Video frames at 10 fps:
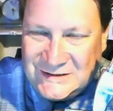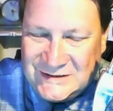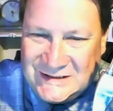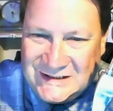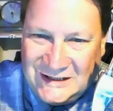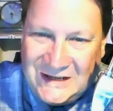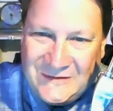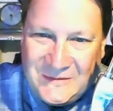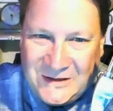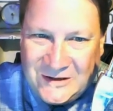
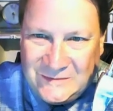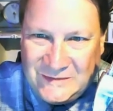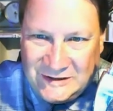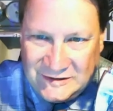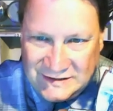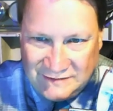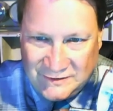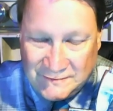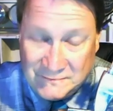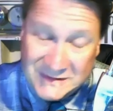inevitably going to be their
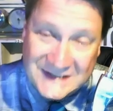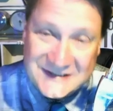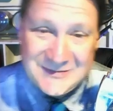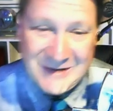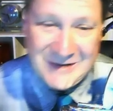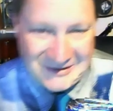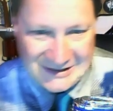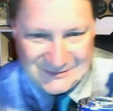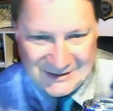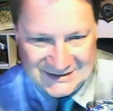downfall. But that's just
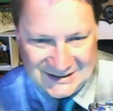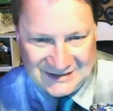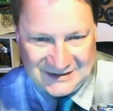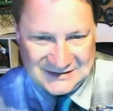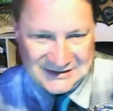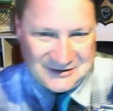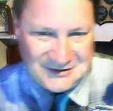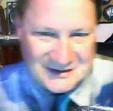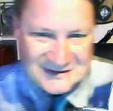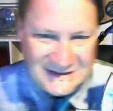that's my side of things, that they're
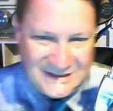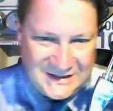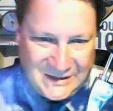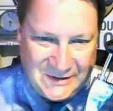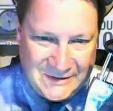not seeing it that way.